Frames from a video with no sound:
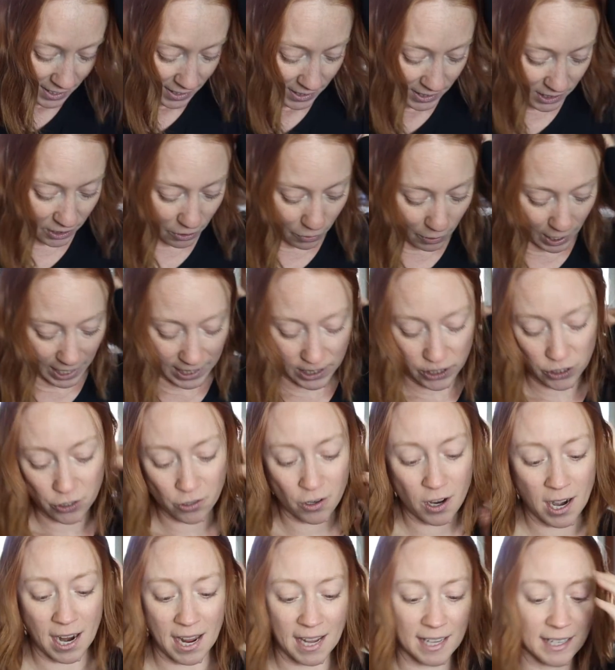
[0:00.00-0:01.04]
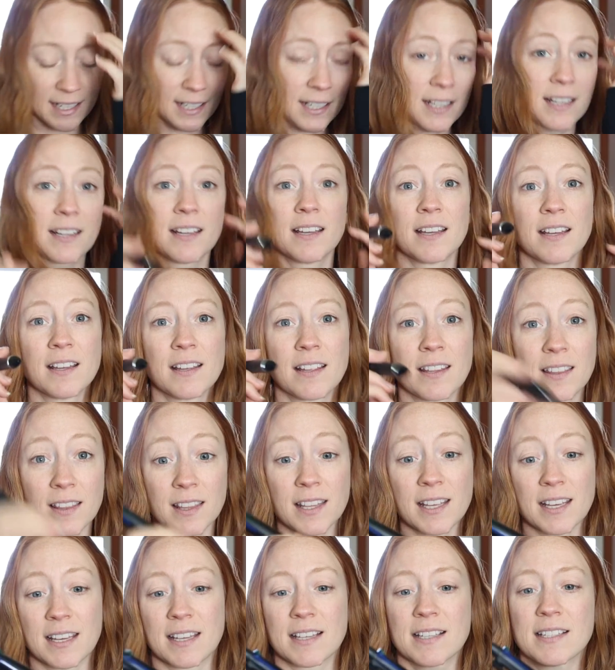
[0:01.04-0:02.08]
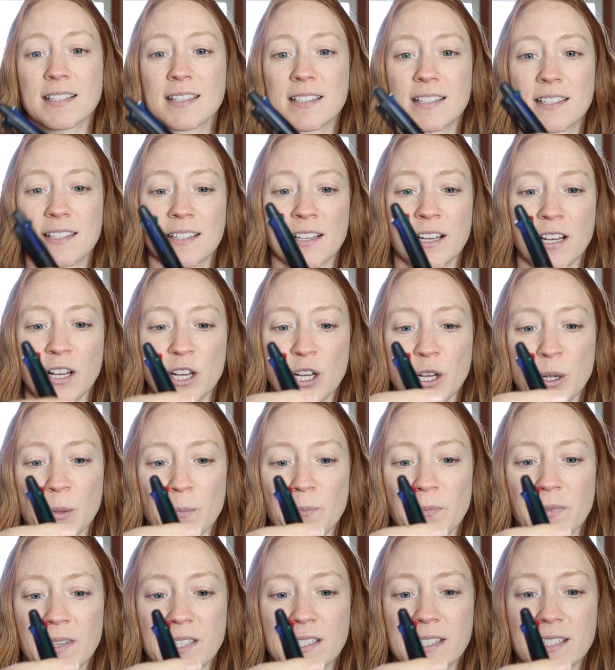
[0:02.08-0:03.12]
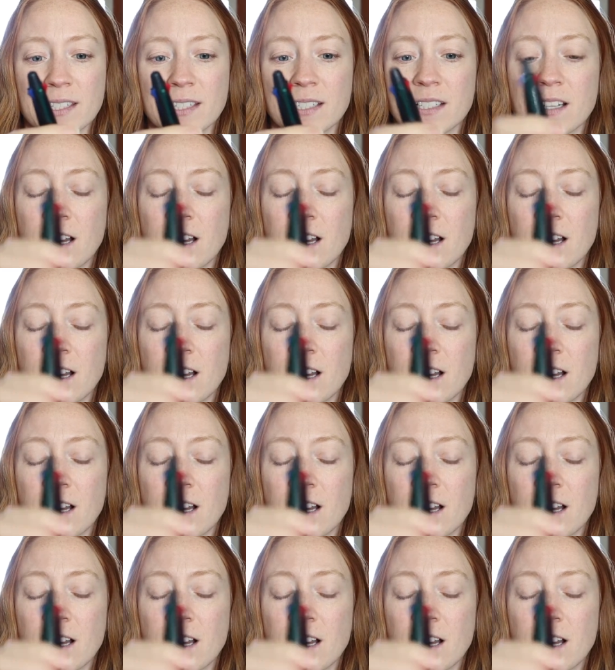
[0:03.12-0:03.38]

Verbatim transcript: So I tried this. This is a